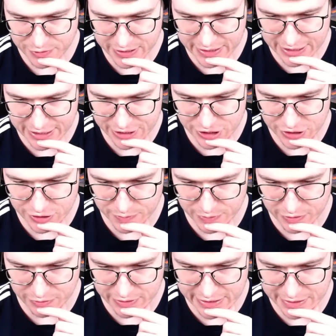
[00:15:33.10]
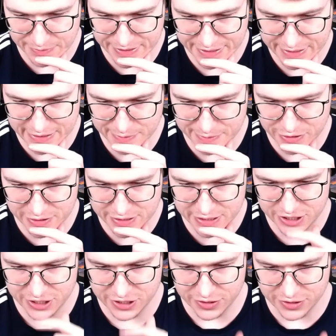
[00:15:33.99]
I can just go Bowler immediately because he's
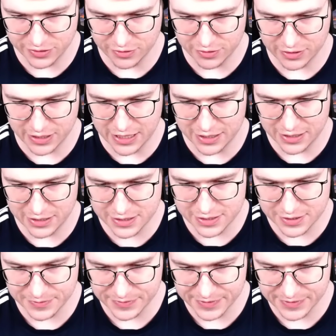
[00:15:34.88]
just gonna go Guards.